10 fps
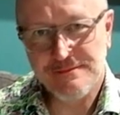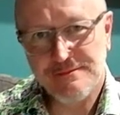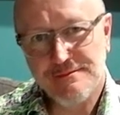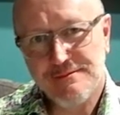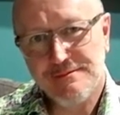
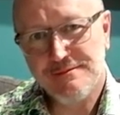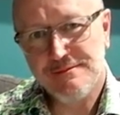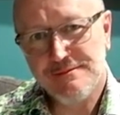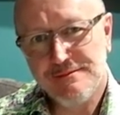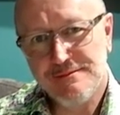
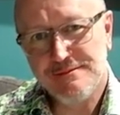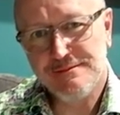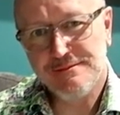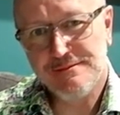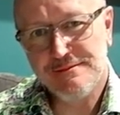
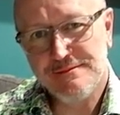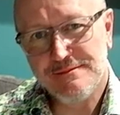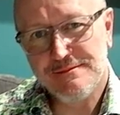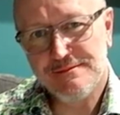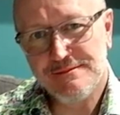
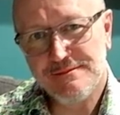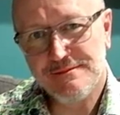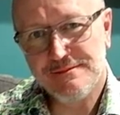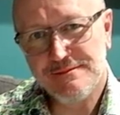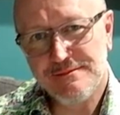
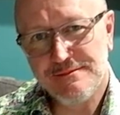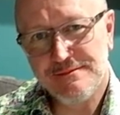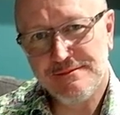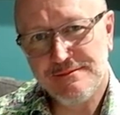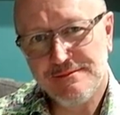
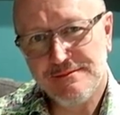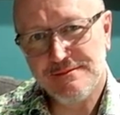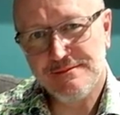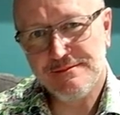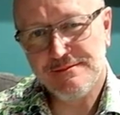
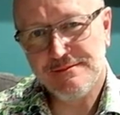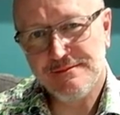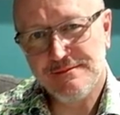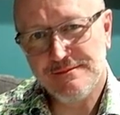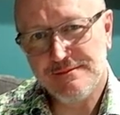
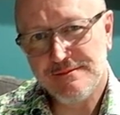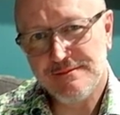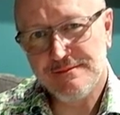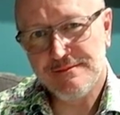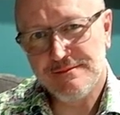
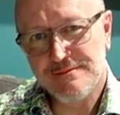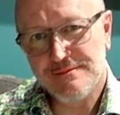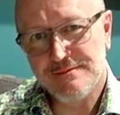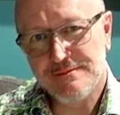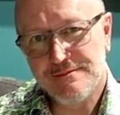
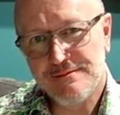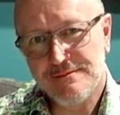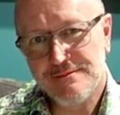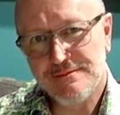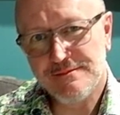
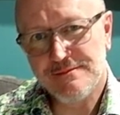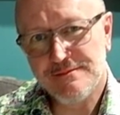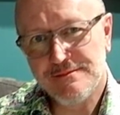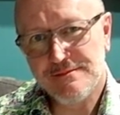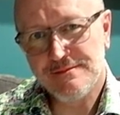
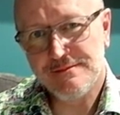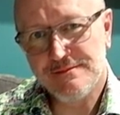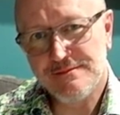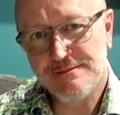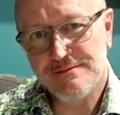
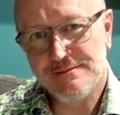(silent)